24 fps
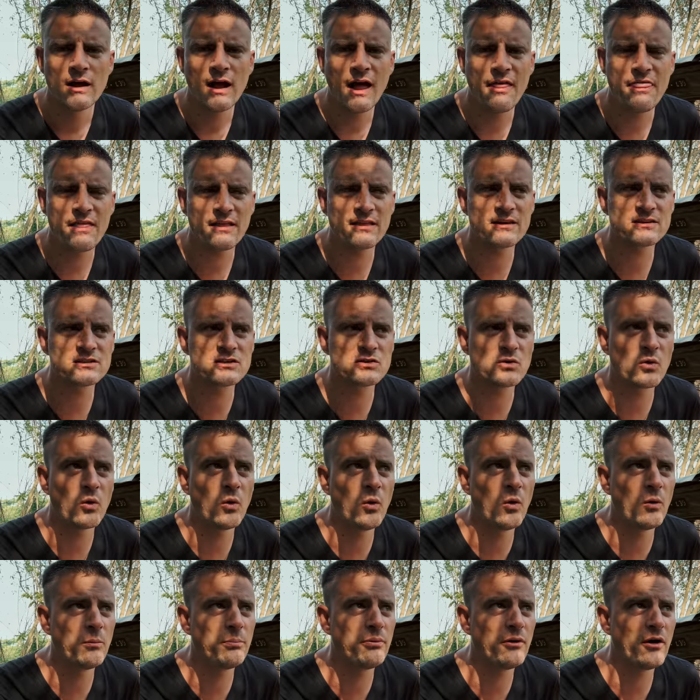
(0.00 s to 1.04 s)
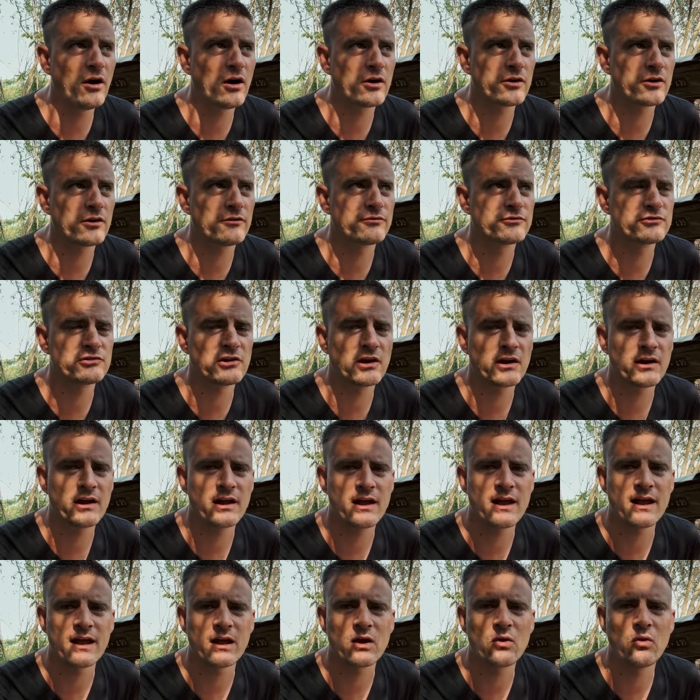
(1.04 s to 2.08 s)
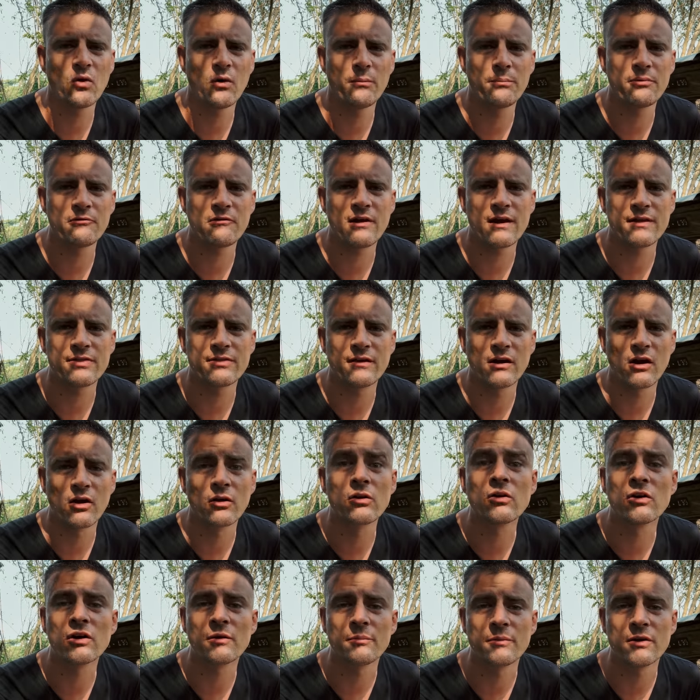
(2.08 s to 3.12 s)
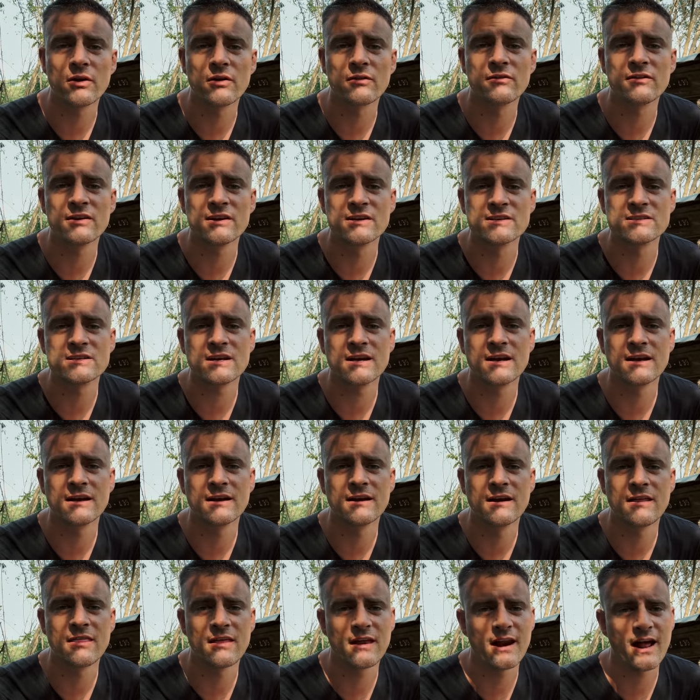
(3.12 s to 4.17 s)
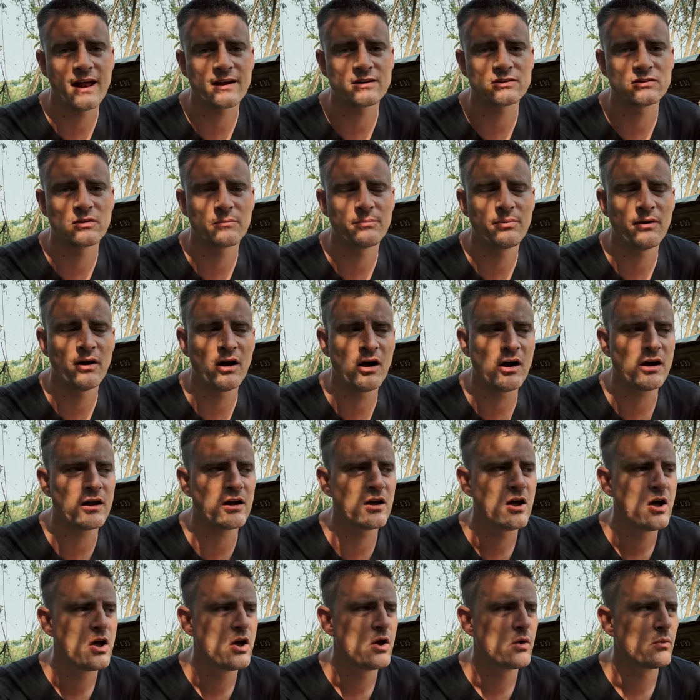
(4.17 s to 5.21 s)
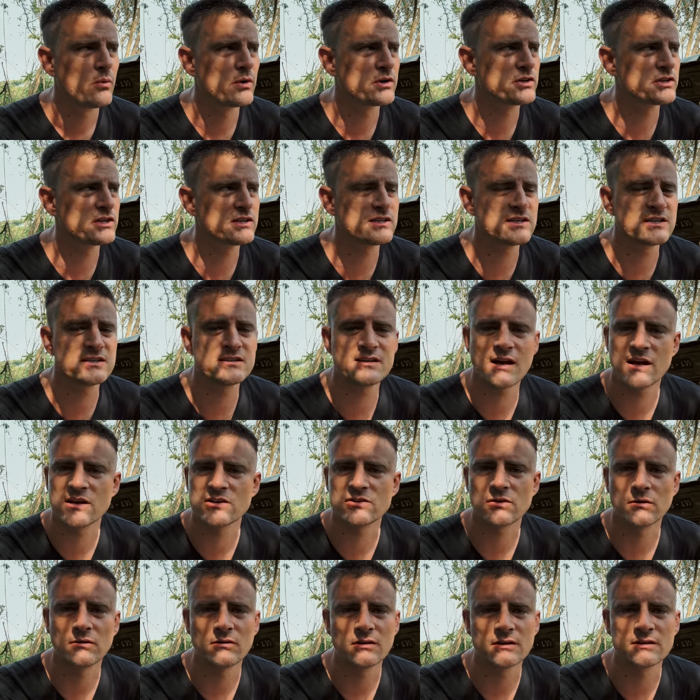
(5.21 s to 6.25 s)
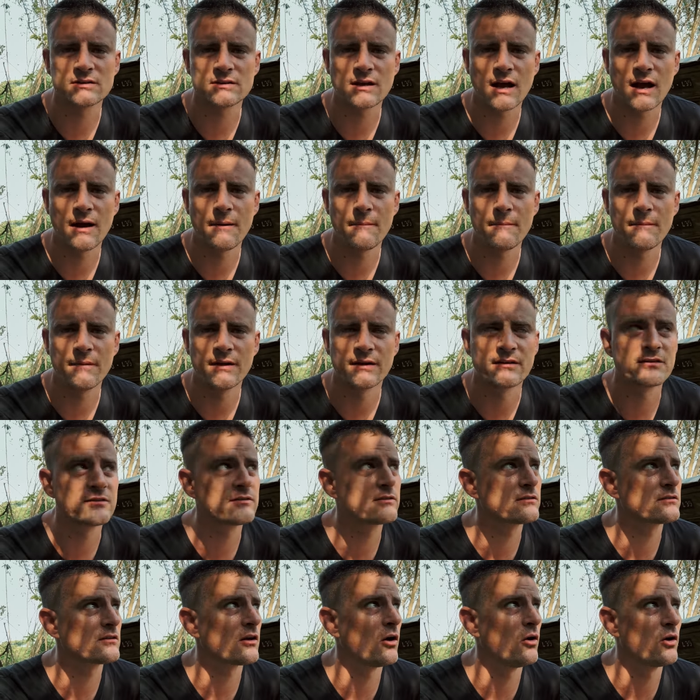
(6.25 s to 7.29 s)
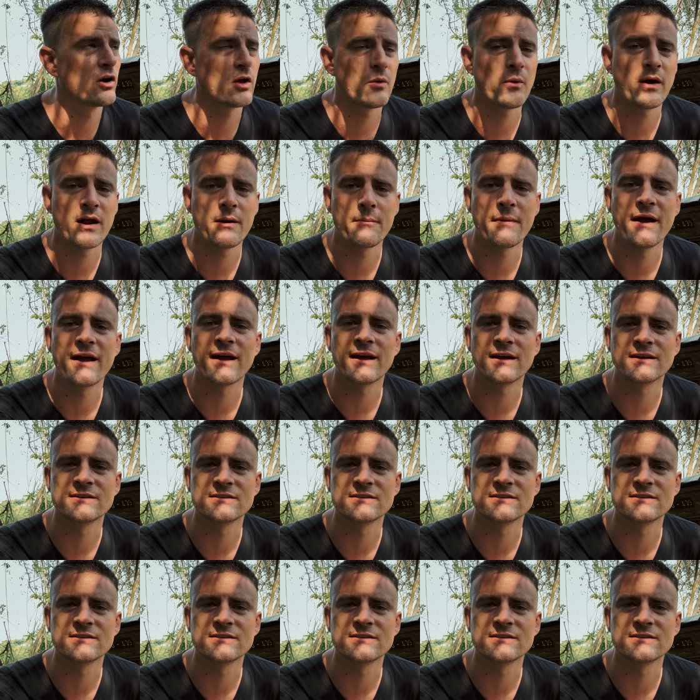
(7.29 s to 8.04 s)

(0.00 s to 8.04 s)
I think this is all part of trying to incorporate the local communities in the national park, which is essential. It's, um, it's the only way to make it